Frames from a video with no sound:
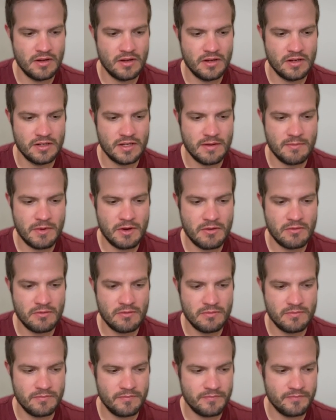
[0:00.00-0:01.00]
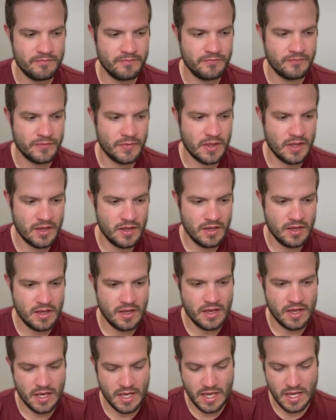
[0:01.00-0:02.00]
demo.
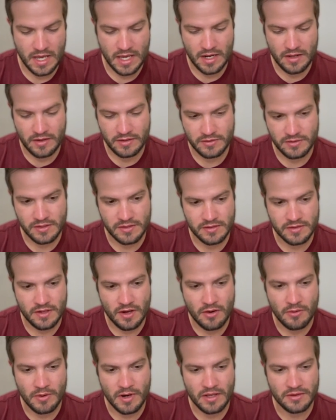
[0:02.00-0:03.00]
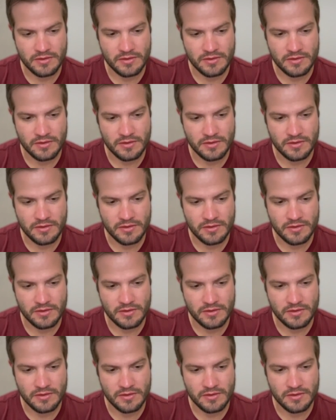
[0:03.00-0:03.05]
And I'll actually install Rails